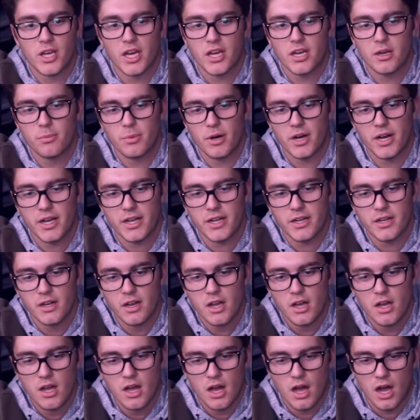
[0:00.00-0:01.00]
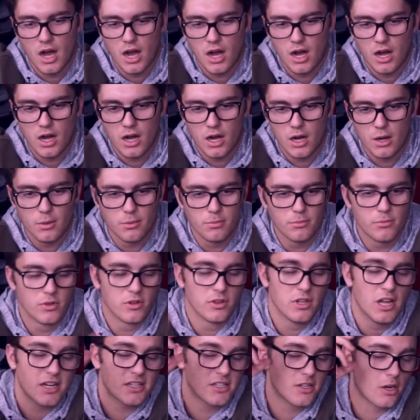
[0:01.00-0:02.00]
gigabyte
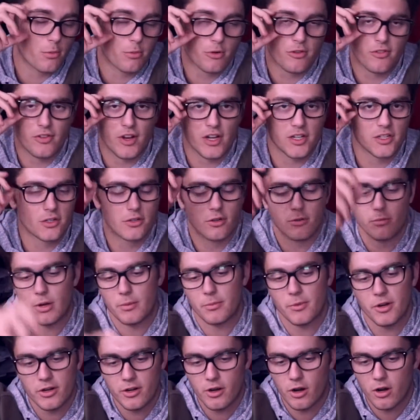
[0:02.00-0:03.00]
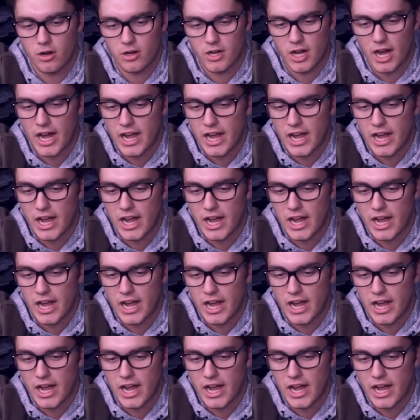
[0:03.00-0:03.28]
Lexar Professional memory card.